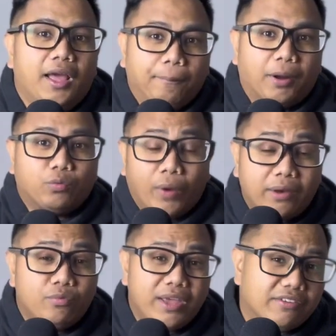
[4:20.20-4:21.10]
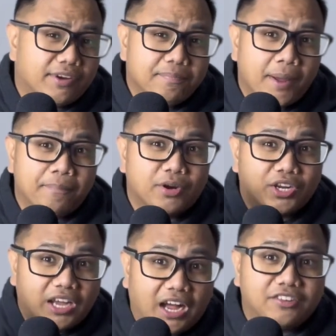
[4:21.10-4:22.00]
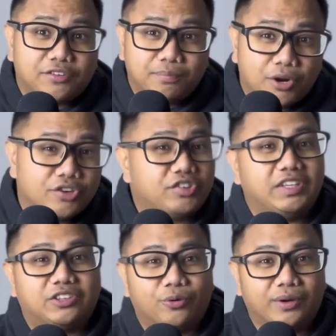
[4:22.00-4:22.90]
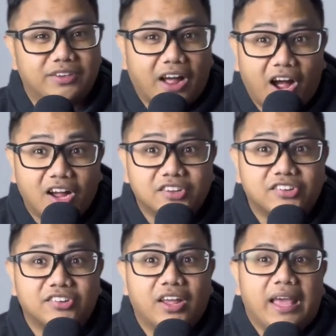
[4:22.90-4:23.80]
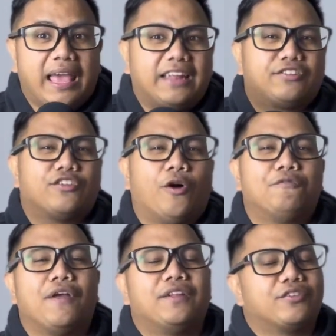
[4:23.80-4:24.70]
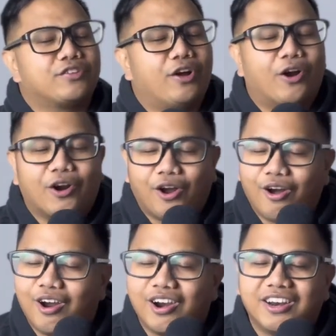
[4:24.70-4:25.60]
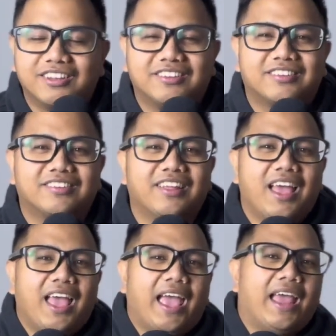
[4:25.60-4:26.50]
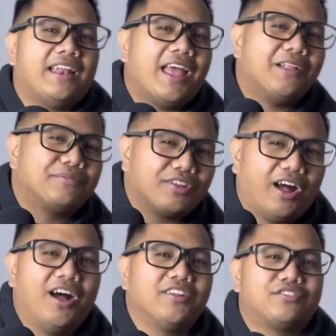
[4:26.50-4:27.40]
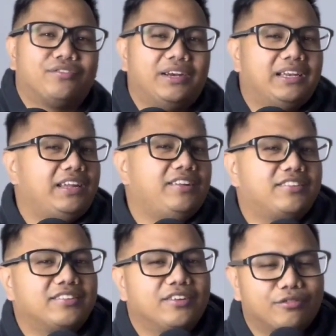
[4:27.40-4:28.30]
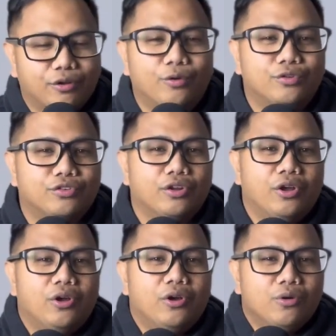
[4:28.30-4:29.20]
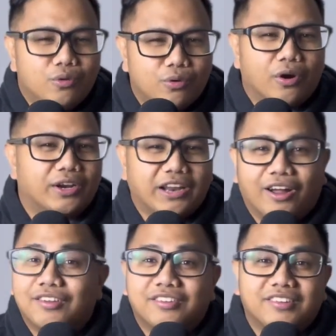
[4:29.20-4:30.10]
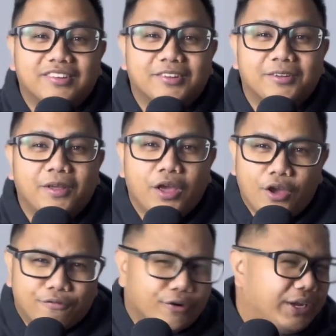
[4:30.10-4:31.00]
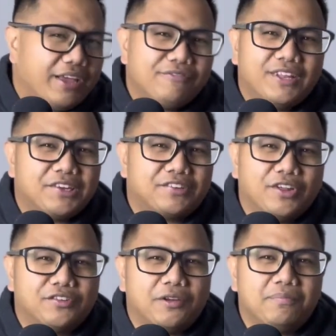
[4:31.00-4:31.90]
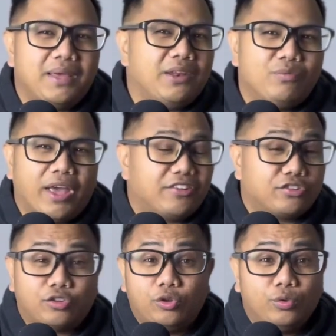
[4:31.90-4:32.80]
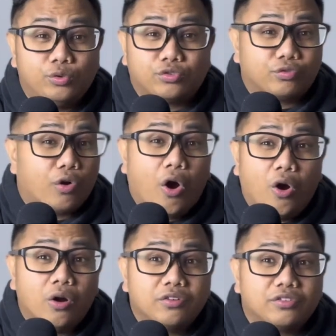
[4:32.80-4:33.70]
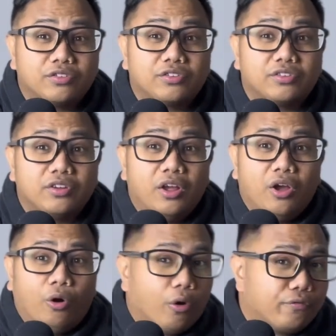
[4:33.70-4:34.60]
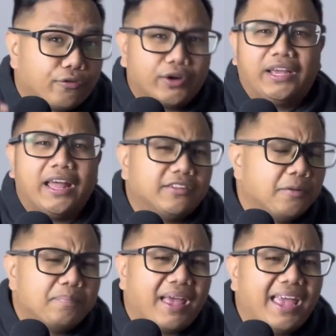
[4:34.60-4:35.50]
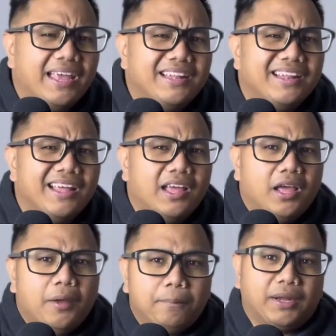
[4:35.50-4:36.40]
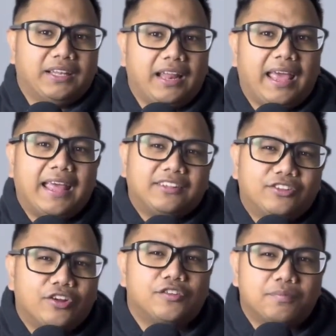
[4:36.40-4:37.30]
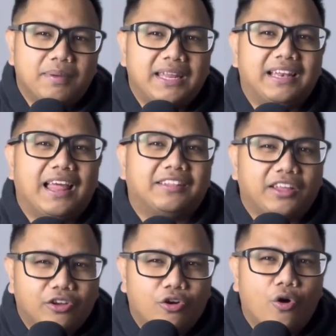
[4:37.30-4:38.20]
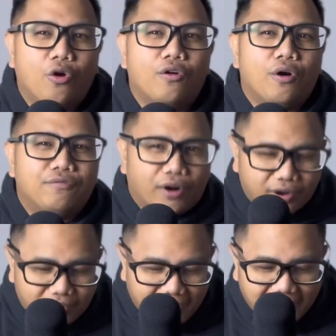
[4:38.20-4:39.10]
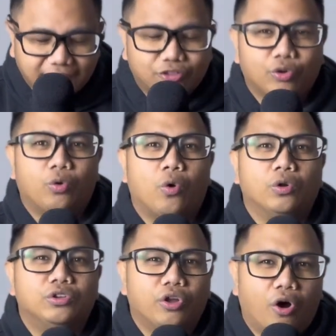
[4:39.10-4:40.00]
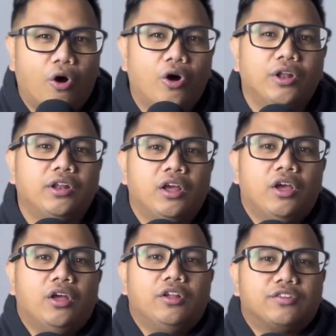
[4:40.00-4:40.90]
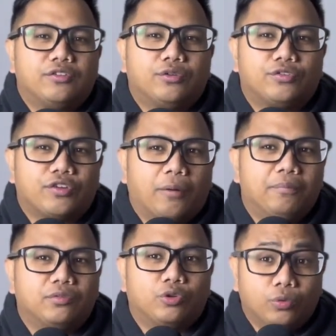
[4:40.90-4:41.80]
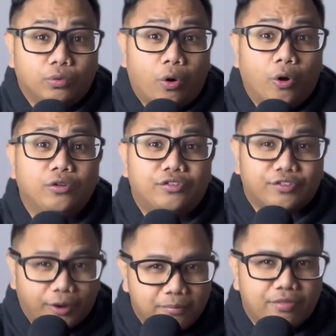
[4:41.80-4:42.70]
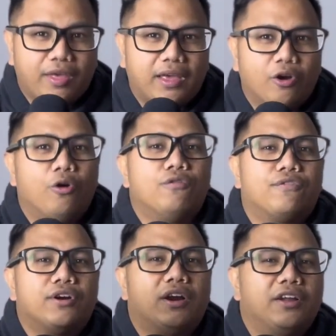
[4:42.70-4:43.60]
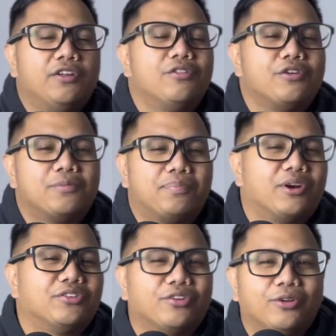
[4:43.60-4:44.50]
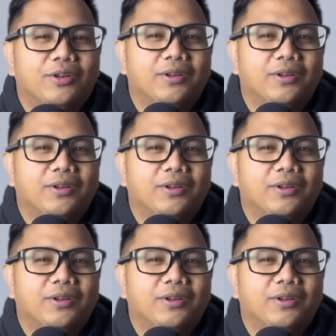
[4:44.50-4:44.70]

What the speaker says: But when we remember God's mercy toward us, it softens our hearts and helps us release those who hurt us. Forgiveness doesn't mean we excuse wrongs or forget the pain, but it does mean letting go of our right to hold on to hold something over another person.